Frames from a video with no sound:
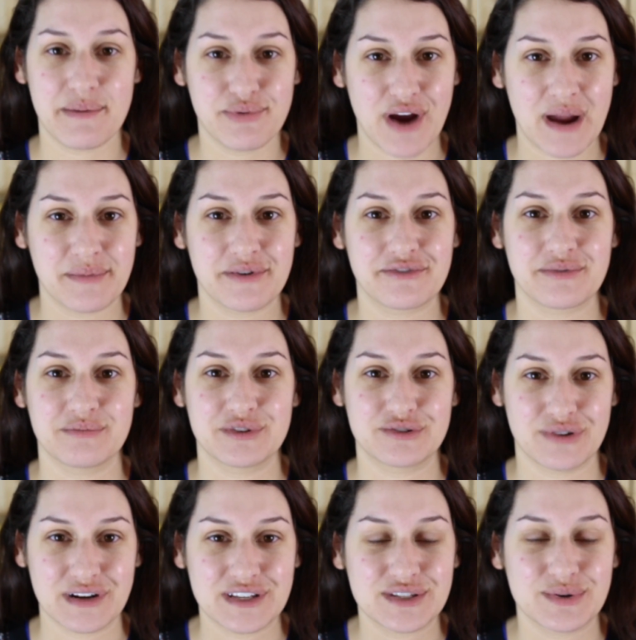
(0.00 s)
primer from the
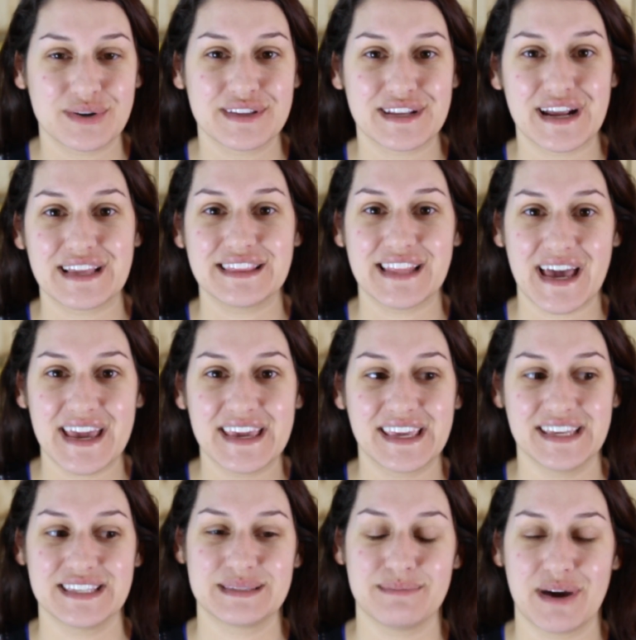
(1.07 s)
drugstore that I
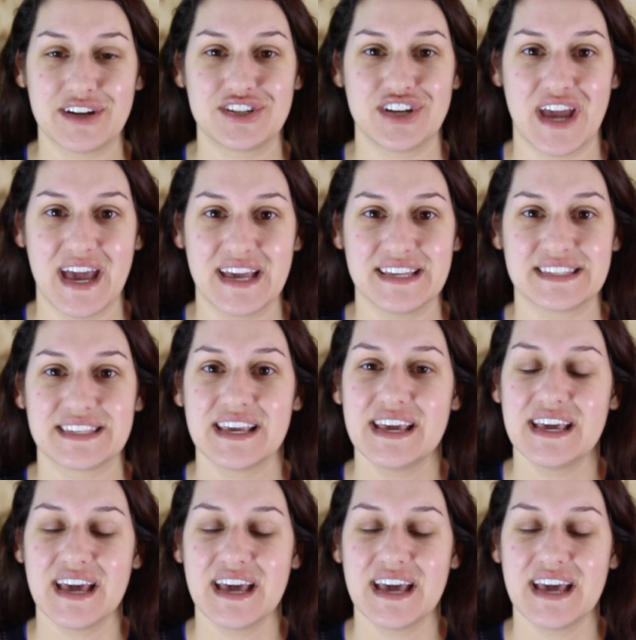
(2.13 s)
like as much as